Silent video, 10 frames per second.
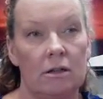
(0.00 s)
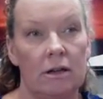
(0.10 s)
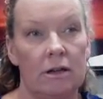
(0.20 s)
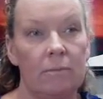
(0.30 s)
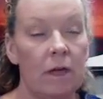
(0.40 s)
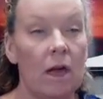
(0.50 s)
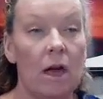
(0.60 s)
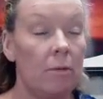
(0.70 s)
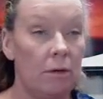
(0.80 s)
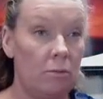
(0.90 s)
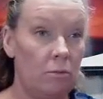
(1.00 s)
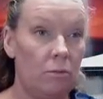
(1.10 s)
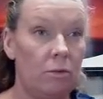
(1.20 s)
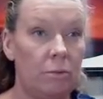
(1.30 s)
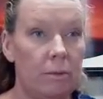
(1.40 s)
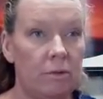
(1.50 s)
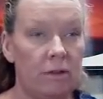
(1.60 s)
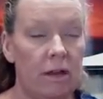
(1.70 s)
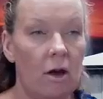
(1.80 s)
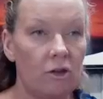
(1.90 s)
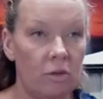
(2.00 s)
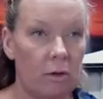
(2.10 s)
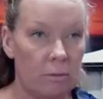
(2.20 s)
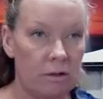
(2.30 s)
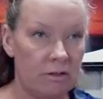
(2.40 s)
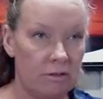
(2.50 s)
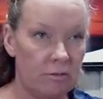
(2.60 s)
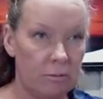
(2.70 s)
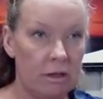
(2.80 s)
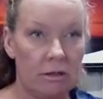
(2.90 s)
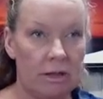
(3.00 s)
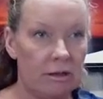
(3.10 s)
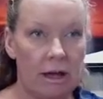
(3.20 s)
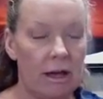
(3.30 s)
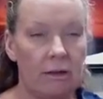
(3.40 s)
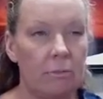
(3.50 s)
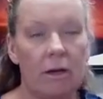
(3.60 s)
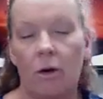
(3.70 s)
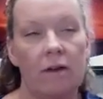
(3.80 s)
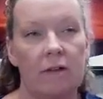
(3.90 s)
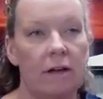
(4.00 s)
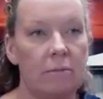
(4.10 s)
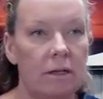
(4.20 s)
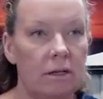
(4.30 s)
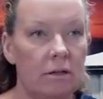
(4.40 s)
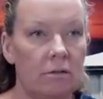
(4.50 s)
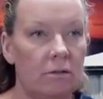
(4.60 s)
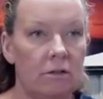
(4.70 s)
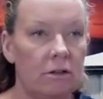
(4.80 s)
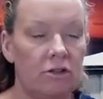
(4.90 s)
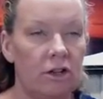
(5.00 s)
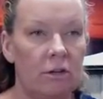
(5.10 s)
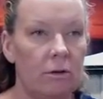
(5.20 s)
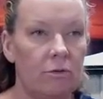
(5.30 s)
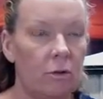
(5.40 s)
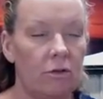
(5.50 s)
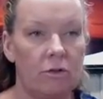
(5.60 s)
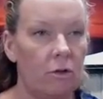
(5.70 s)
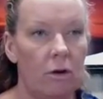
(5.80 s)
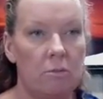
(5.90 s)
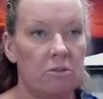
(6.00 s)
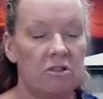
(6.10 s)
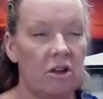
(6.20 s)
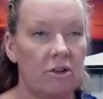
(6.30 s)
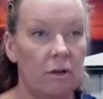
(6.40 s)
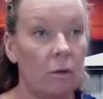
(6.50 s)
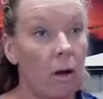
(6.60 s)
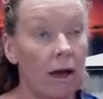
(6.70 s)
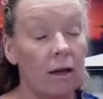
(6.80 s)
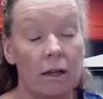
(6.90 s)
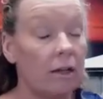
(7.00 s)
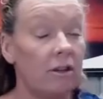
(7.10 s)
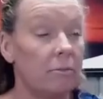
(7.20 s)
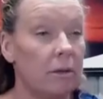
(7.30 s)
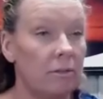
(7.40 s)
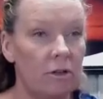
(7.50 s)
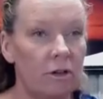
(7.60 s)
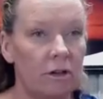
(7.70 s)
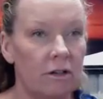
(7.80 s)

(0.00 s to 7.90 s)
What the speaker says: Right. I mean, when people say, "Oh, do you want a piece of meat like that?" I'm like, "Oh, I haven't had meat since January 4th, so I'm just not doing it." Why? It doesn't make me feel good.